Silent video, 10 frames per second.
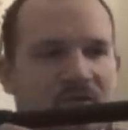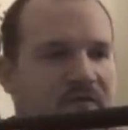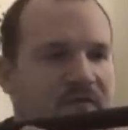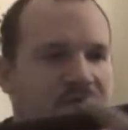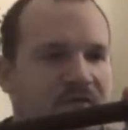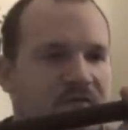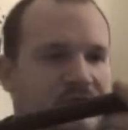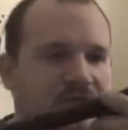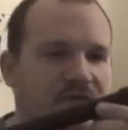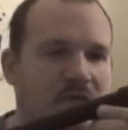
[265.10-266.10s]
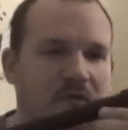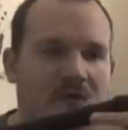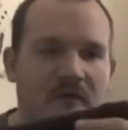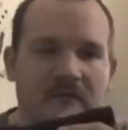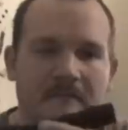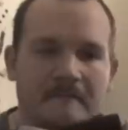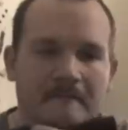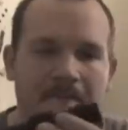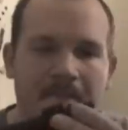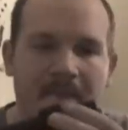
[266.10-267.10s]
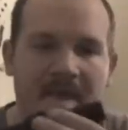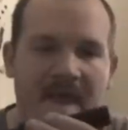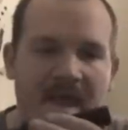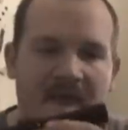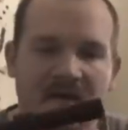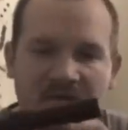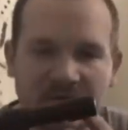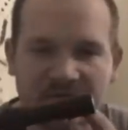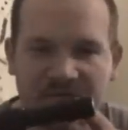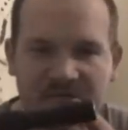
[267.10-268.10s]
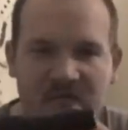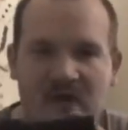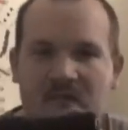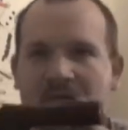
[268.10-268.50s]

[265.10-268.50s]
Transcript: You just use to screw it on. And there's a slot